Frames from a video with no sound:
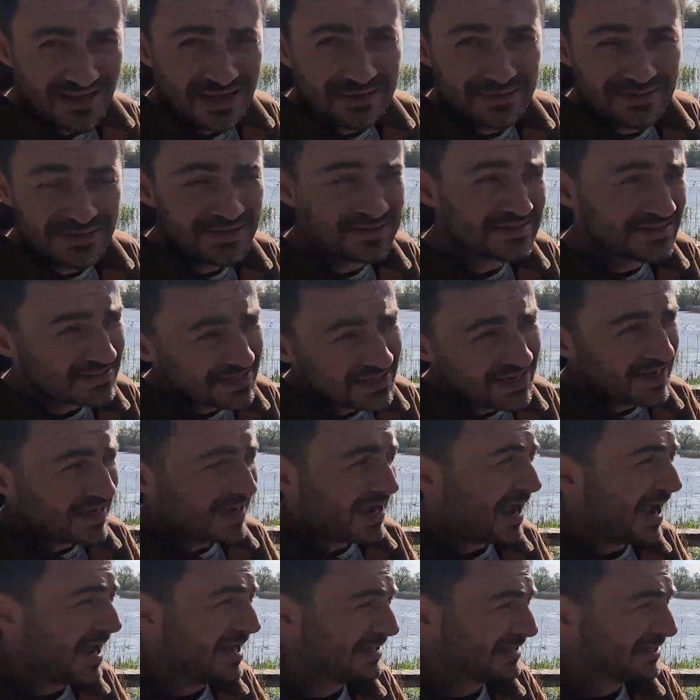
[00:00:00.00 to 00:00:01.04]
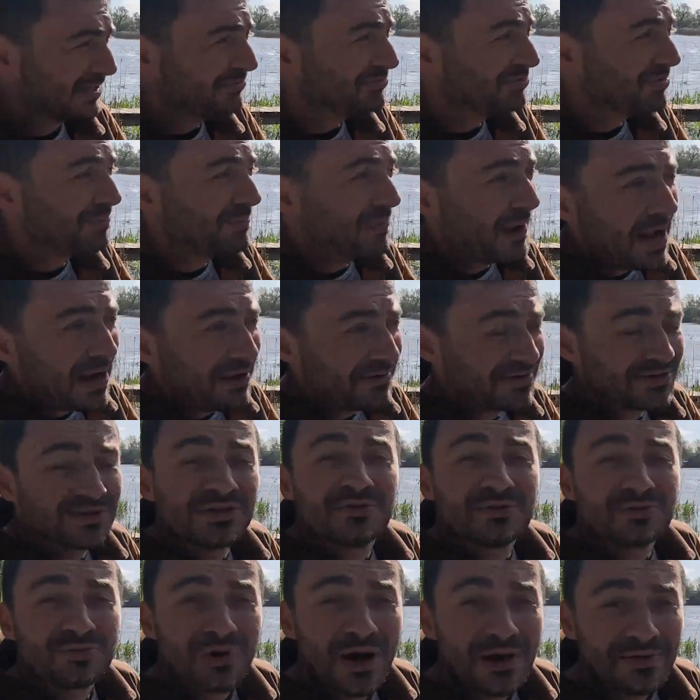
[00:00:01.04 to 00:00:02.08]
like this, I can repair it
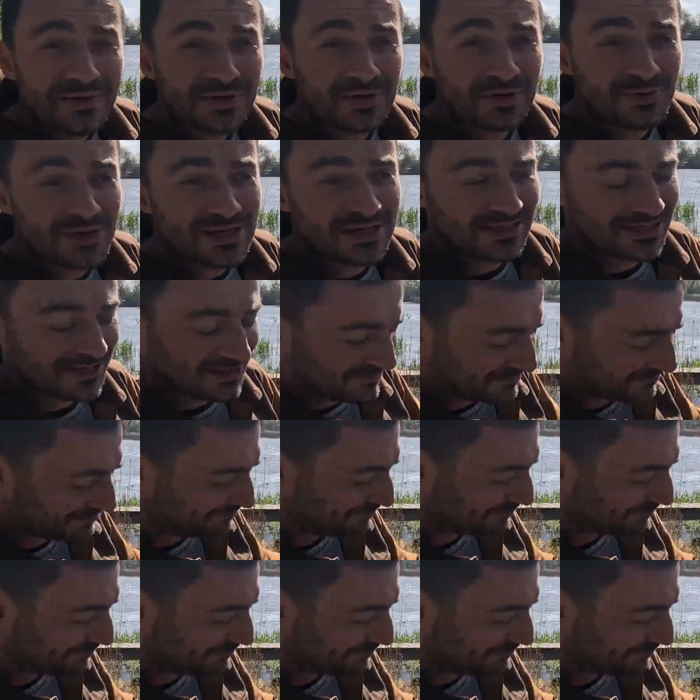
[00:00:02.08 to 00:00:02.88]
rather quickly.